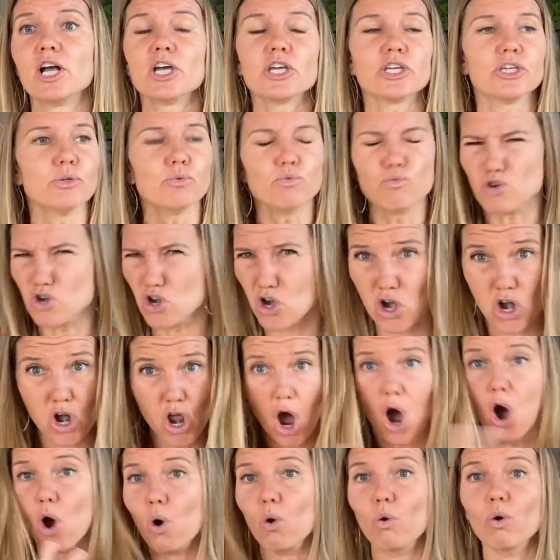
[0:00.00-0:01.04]
You
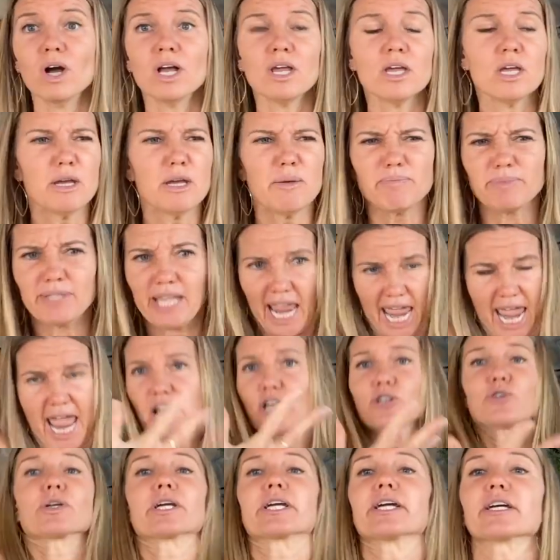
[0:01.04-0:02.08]
know
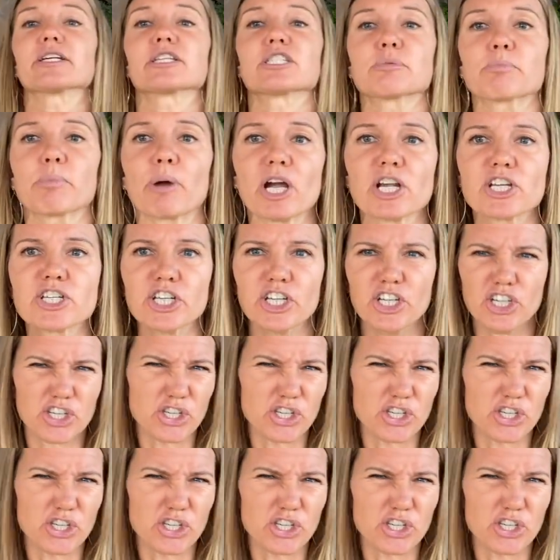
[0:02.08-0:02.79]
tantric expression.